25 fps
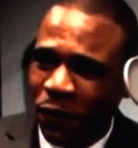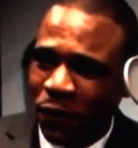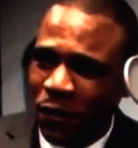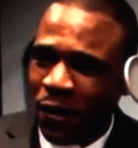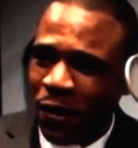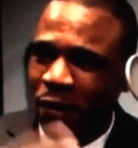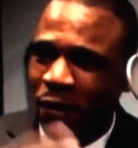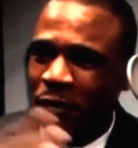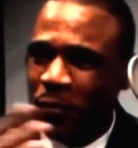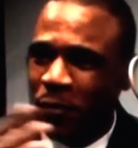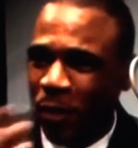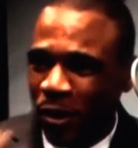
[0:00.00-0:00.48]

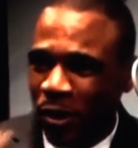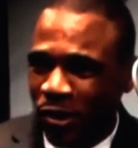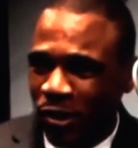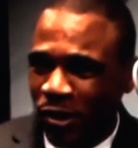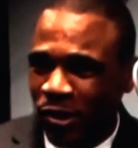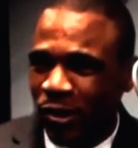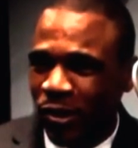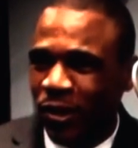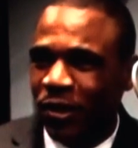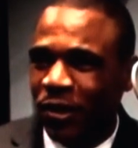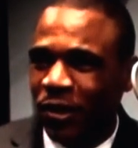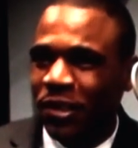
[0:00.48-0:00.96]
different other
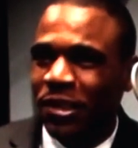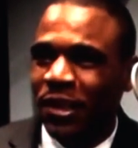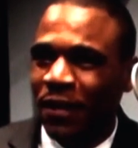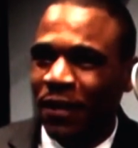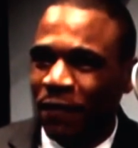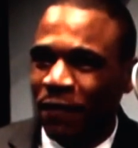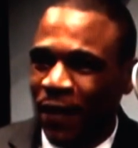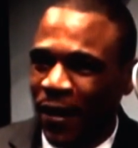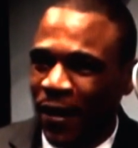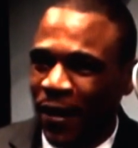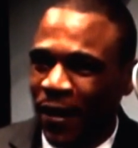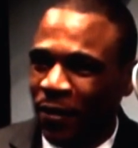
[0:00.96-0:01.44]
martial artists,
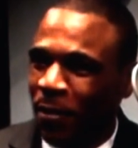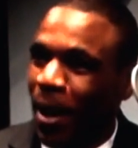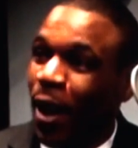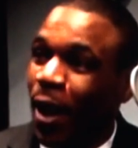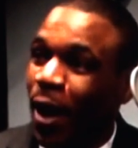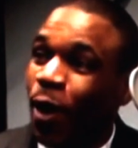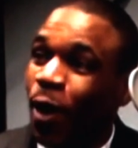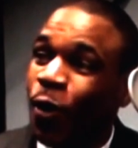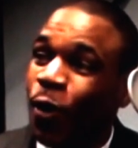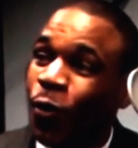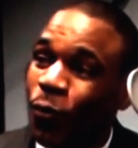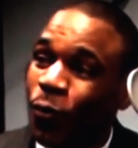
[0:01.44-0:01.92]
I found
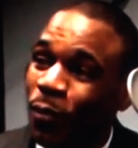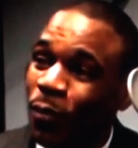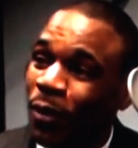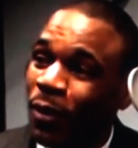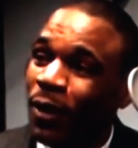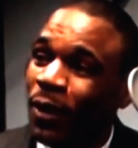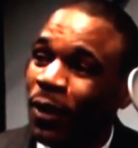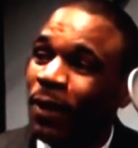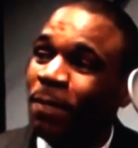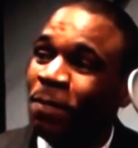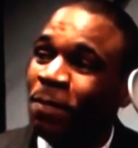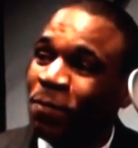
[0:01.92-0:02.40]
my home
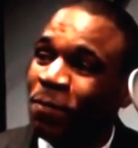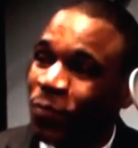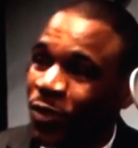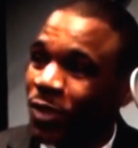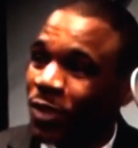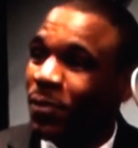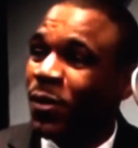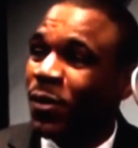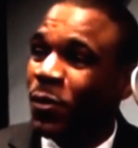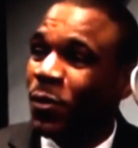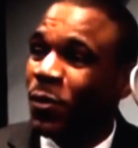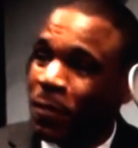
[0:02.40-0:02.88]

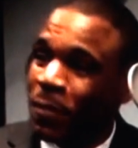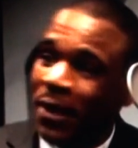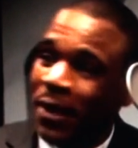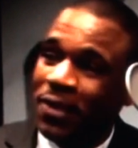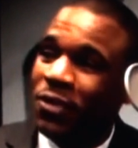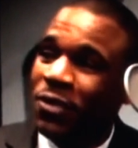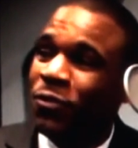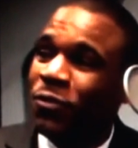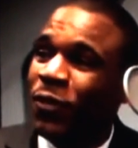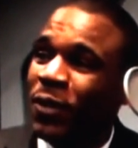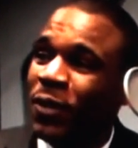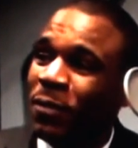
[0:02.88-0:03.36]
to be with
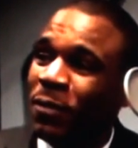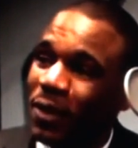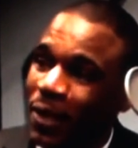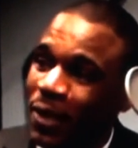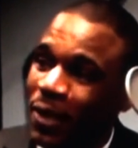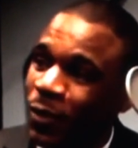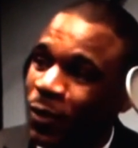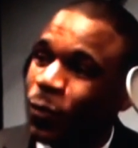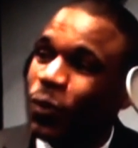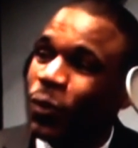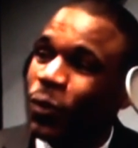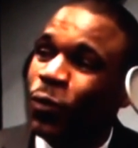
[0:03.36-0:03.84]
Master
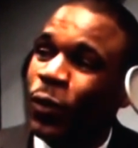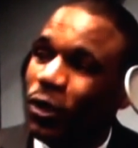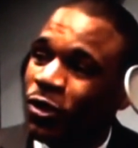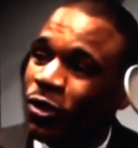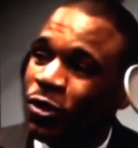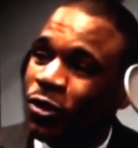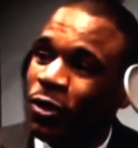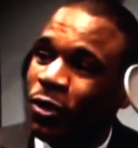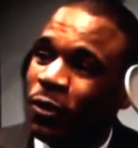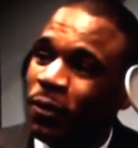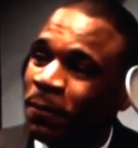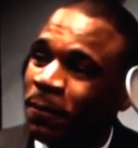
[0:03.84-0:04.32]
Redmond and with
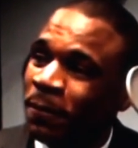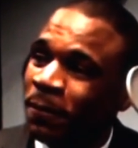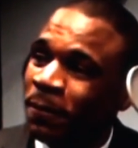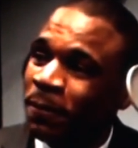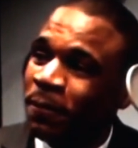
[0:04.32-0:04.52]
Wing Chun.